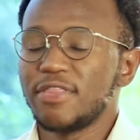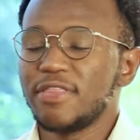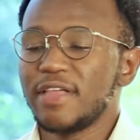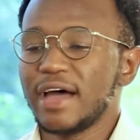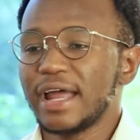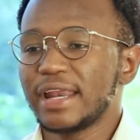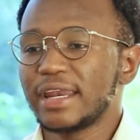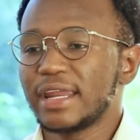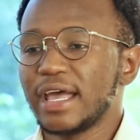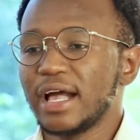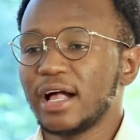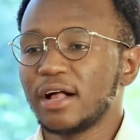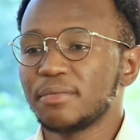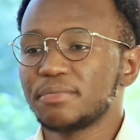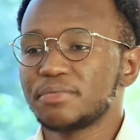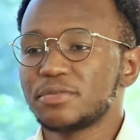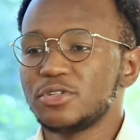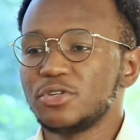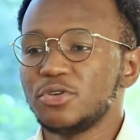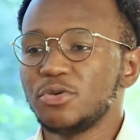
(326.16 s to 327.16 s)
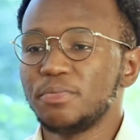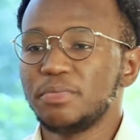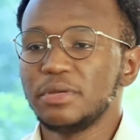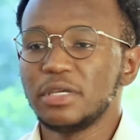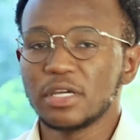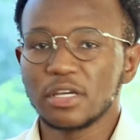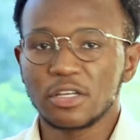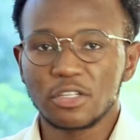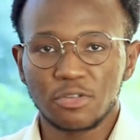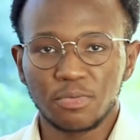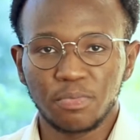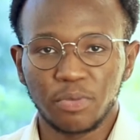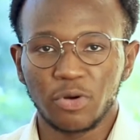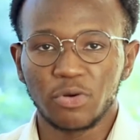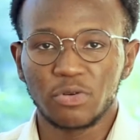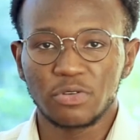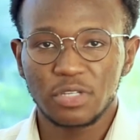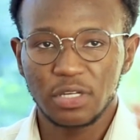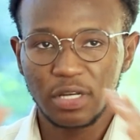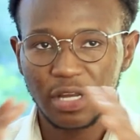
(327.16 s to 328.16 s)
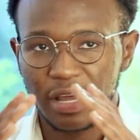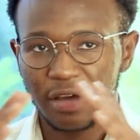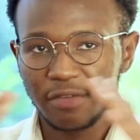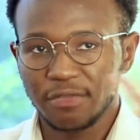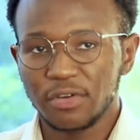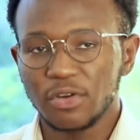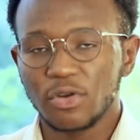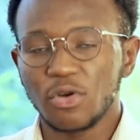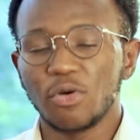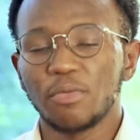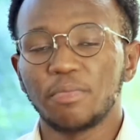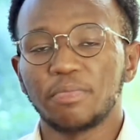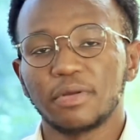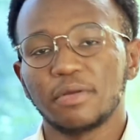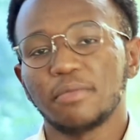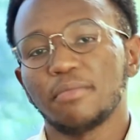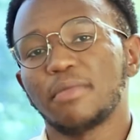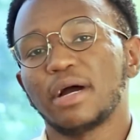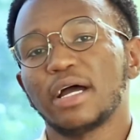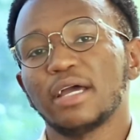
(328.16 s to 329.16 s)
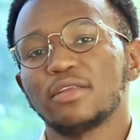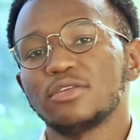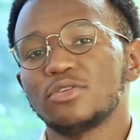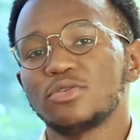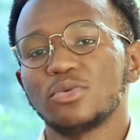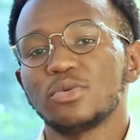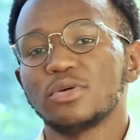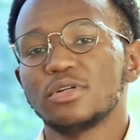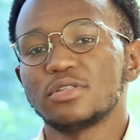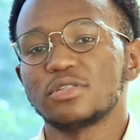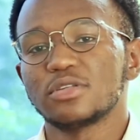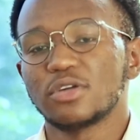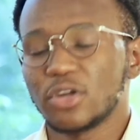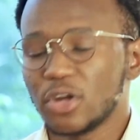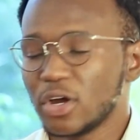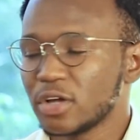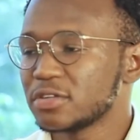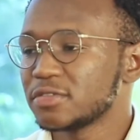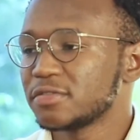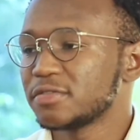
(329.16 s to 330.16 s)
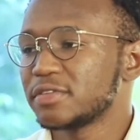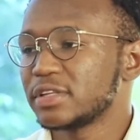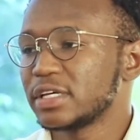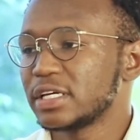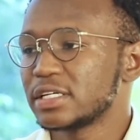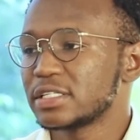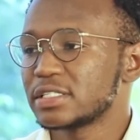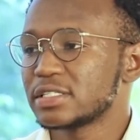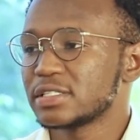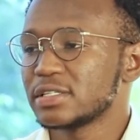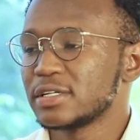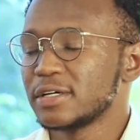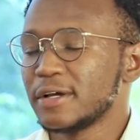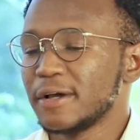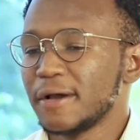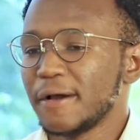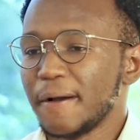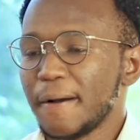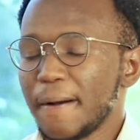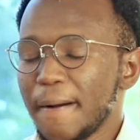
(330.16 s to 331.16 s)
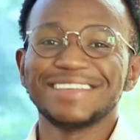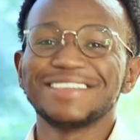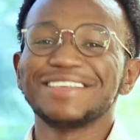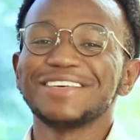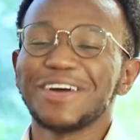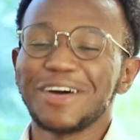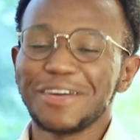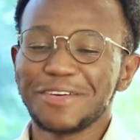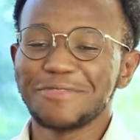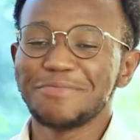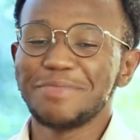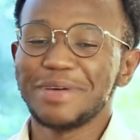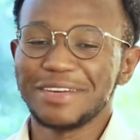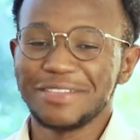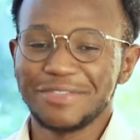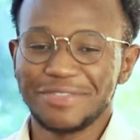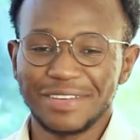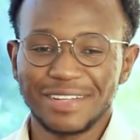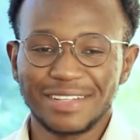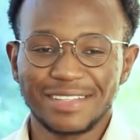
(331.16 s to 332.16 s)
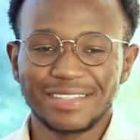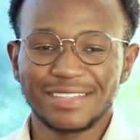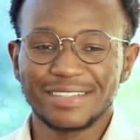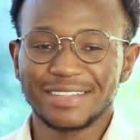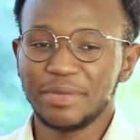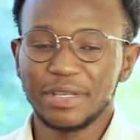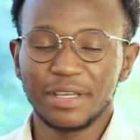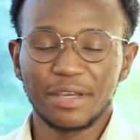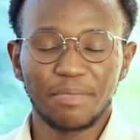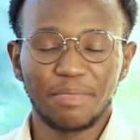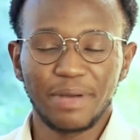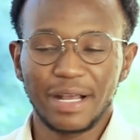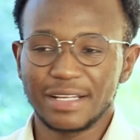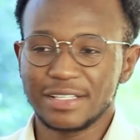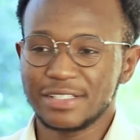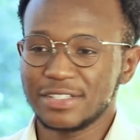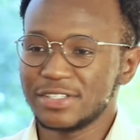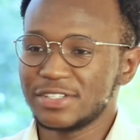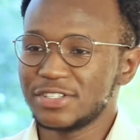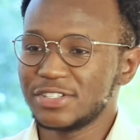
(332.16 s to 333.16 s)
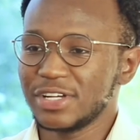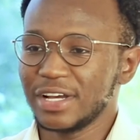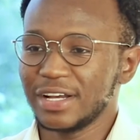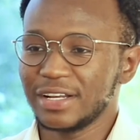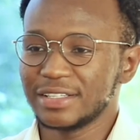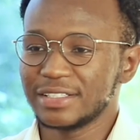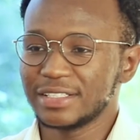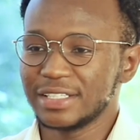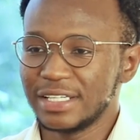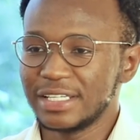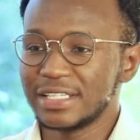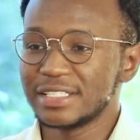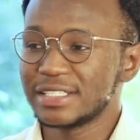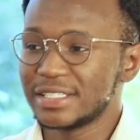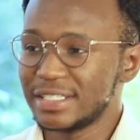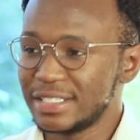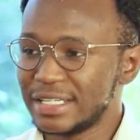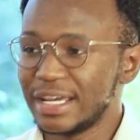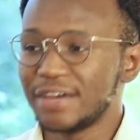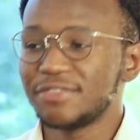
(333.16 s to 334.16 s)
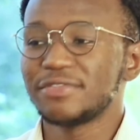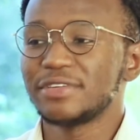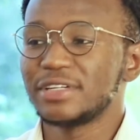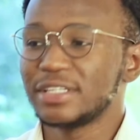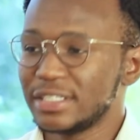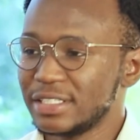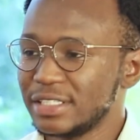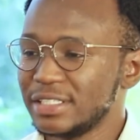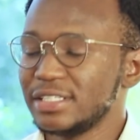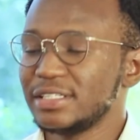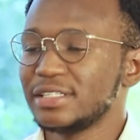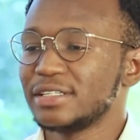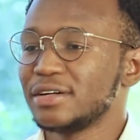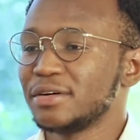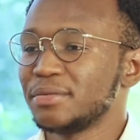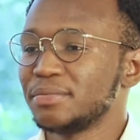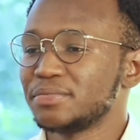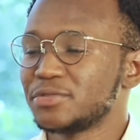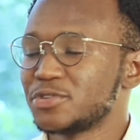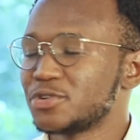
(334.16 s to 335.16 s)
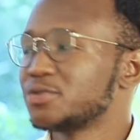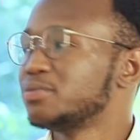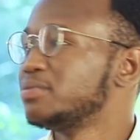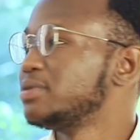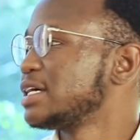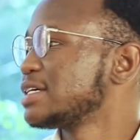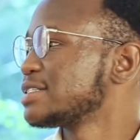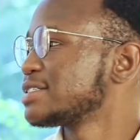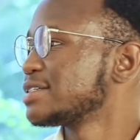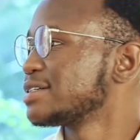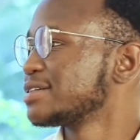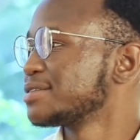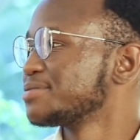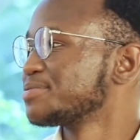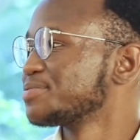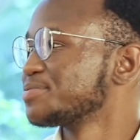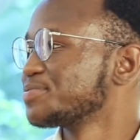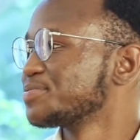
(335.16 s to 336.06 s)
That helps you be exposed and have an open mind towards a lot of things. There are a lot of benefits. Being a pastor's child is definitely a true blessing.